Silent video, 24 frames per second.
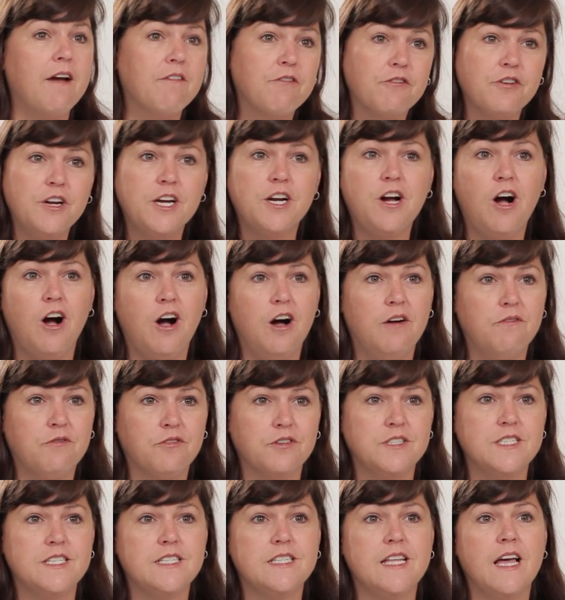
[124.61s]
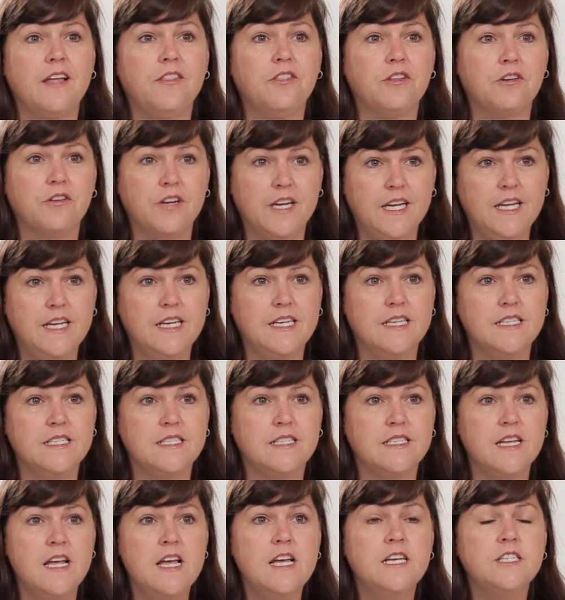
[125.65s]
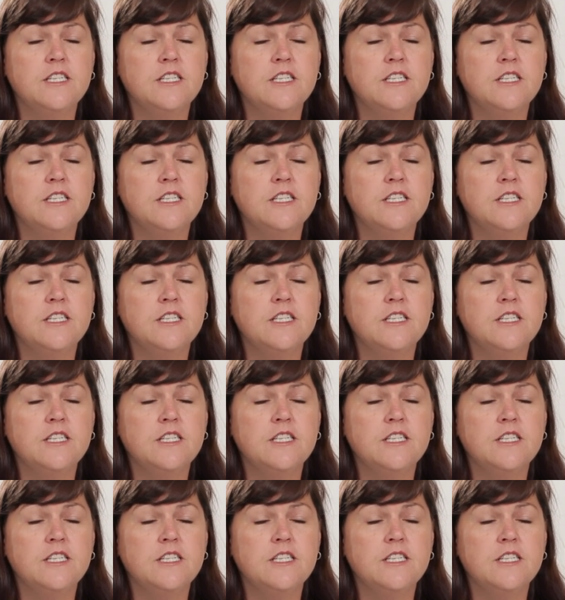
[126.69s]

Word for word: every conference that there is,